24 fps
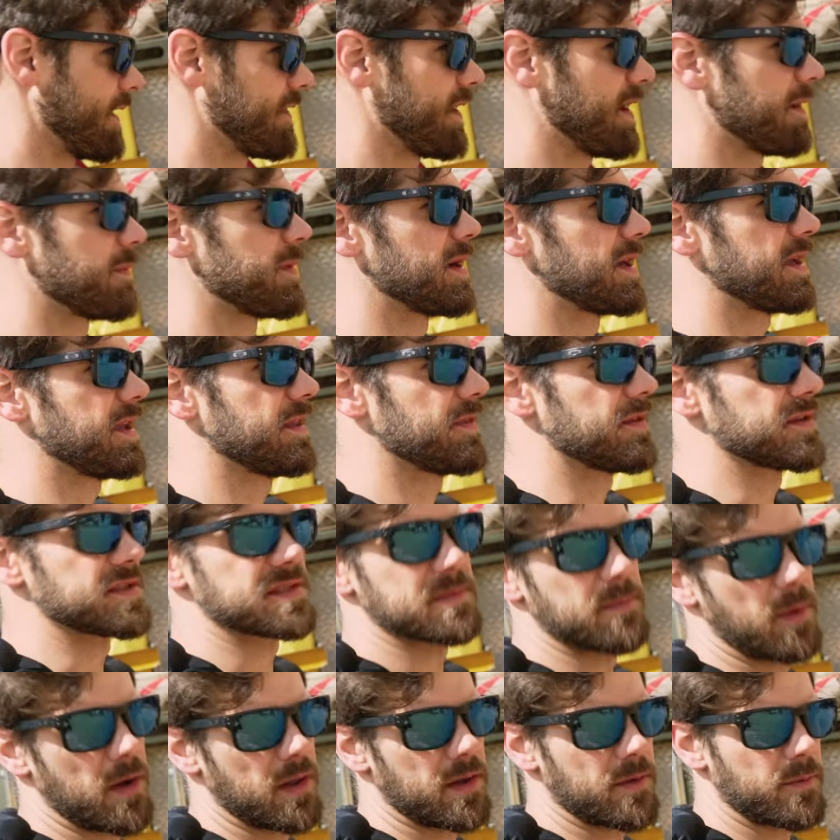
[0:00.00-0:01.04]
I think I'm gonna get the
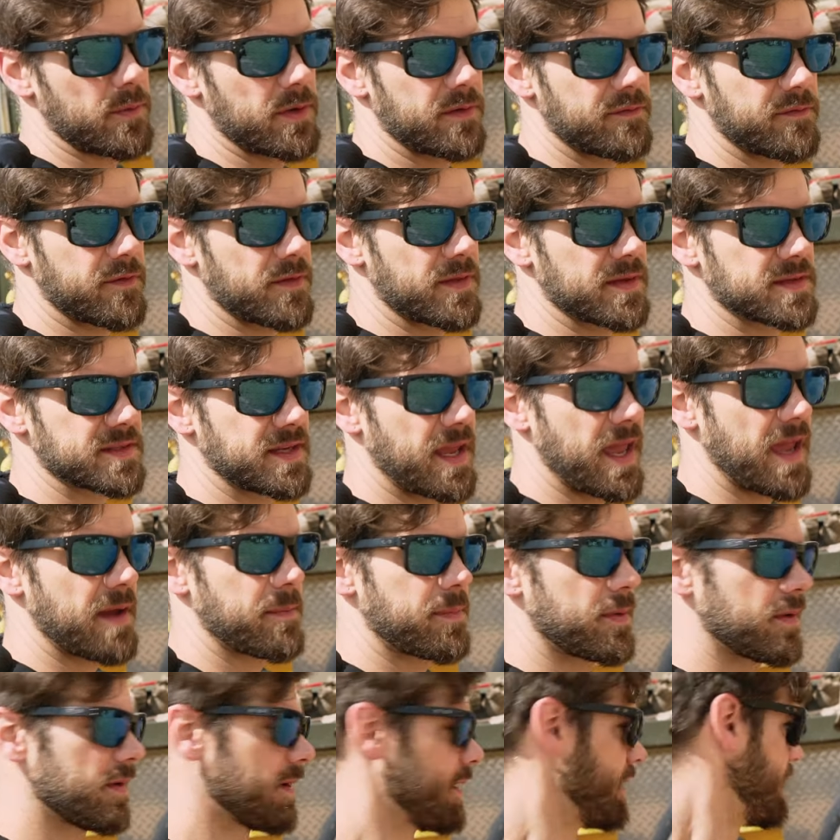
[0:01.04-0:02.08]
smaller one for this
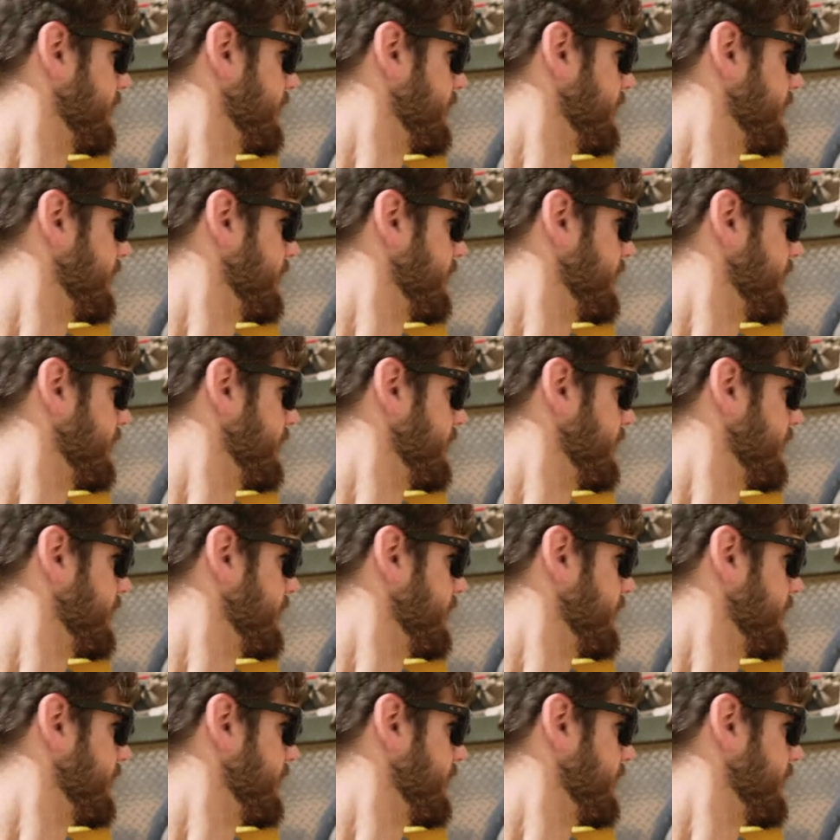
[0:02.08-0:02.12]
camper